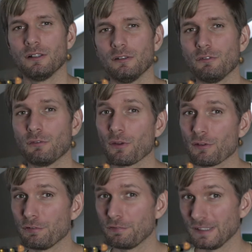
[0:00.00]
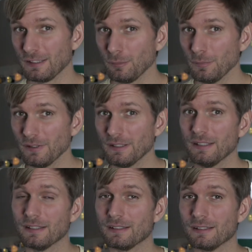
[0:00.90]
For the film,
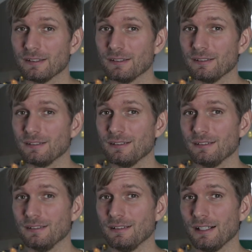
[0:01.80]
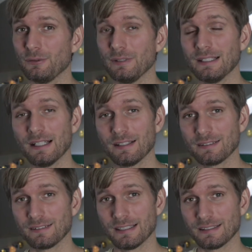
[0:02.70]
uh, I
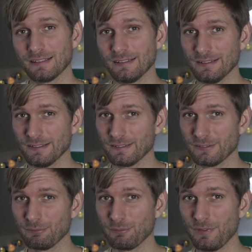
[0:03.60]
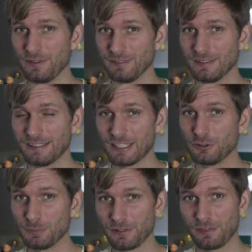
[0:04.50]
realized that uh, this
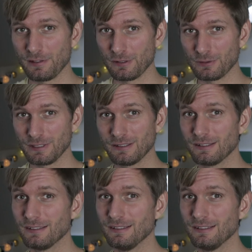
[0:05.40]
attachment theory